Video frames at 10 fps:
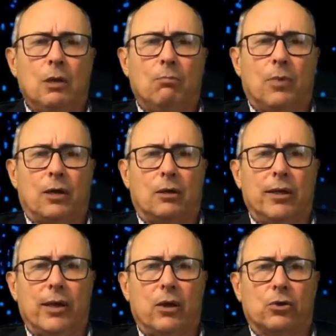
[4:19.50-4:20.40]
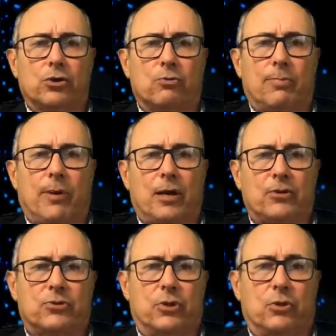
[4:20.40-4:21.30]
By Claire
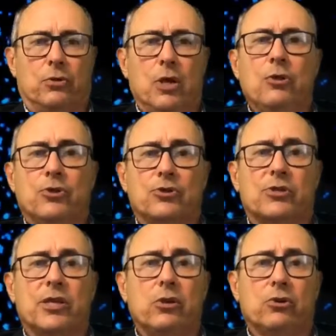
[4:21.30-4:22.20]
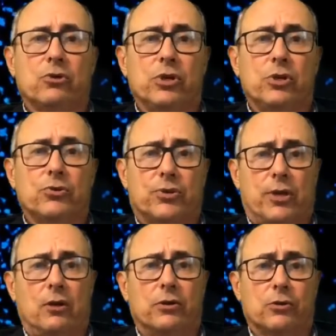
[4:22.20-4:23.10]
Trapasso, the senior news
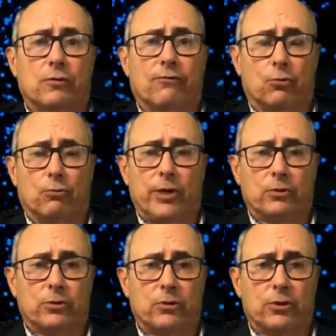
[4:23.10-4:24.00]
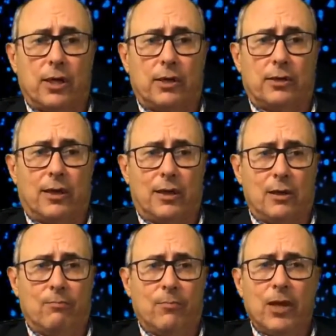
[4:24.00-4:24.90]
editor for
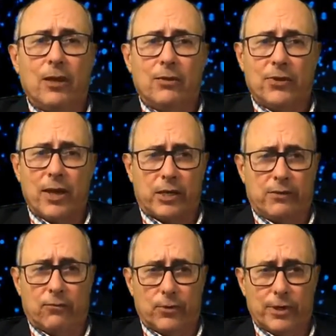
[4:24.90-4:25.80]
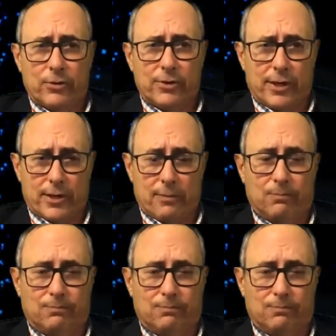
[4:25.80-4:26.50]
Realtor.com. Thank you for your time.